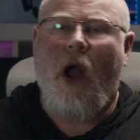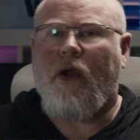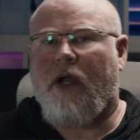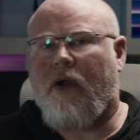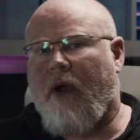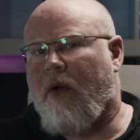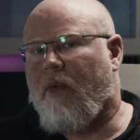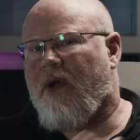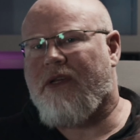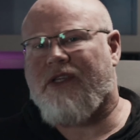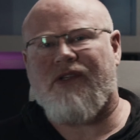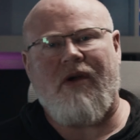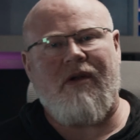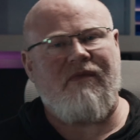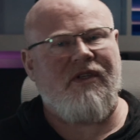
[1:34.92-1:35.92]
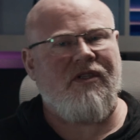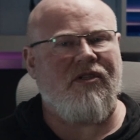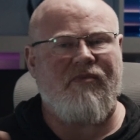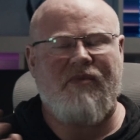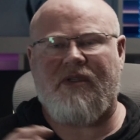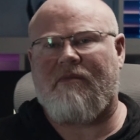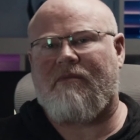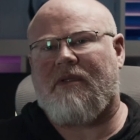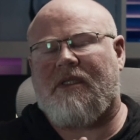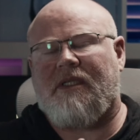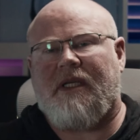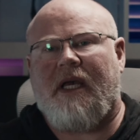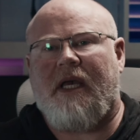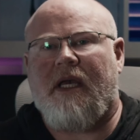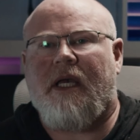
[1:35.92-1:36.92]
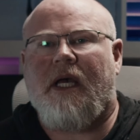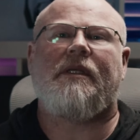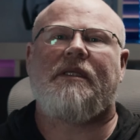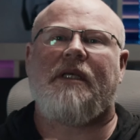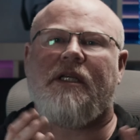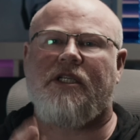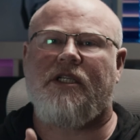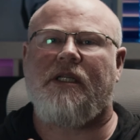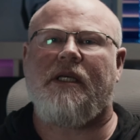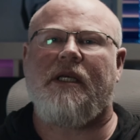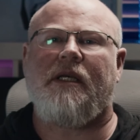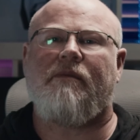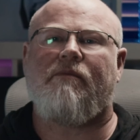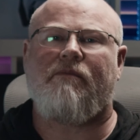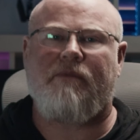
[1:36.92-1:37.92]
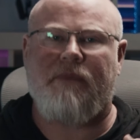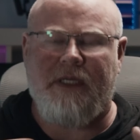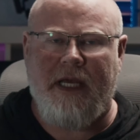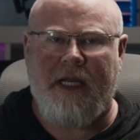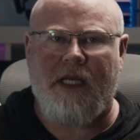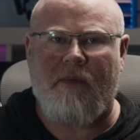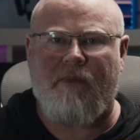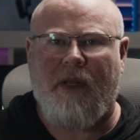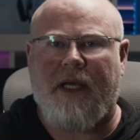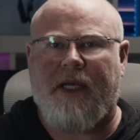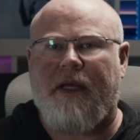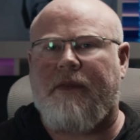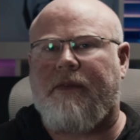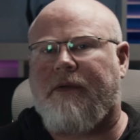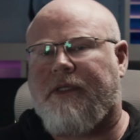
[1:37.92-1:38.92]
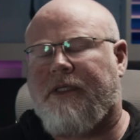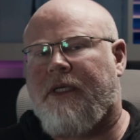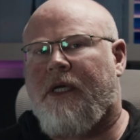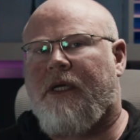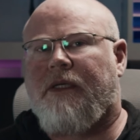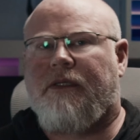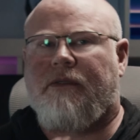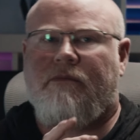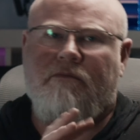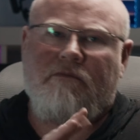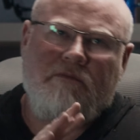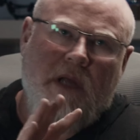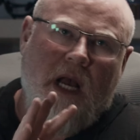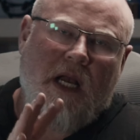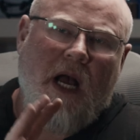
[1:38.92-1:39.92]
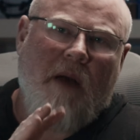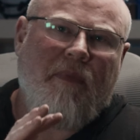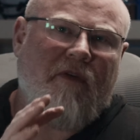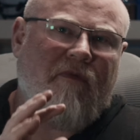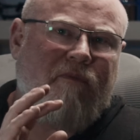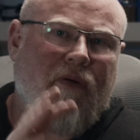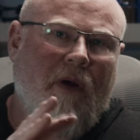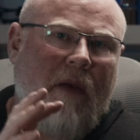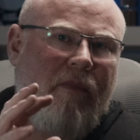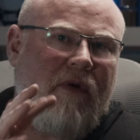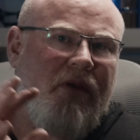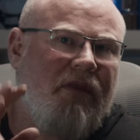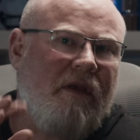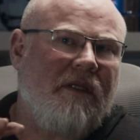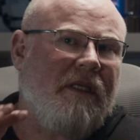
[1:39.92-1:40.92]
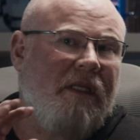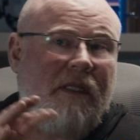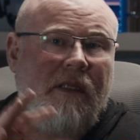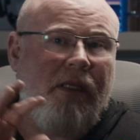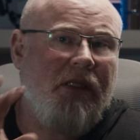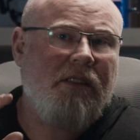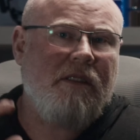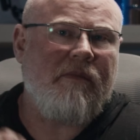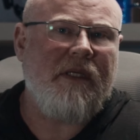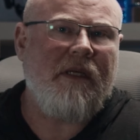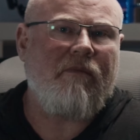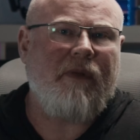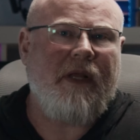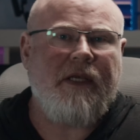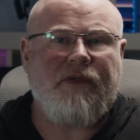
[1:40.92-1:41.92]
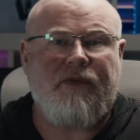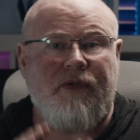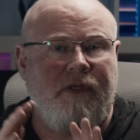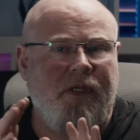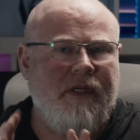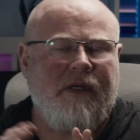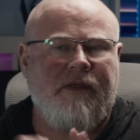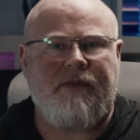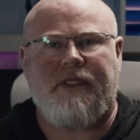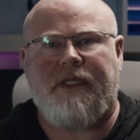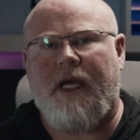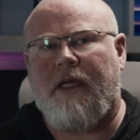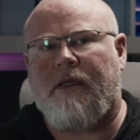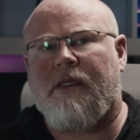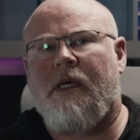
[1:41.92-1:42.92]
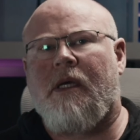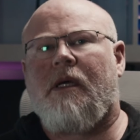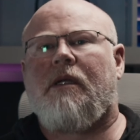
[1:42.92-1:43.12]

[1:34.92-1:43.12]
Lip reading: Okay, great. We're going to start off super simple today. Essentially, getting a plugin, there's a couple of primary things that needs to be in place, or you need to understand.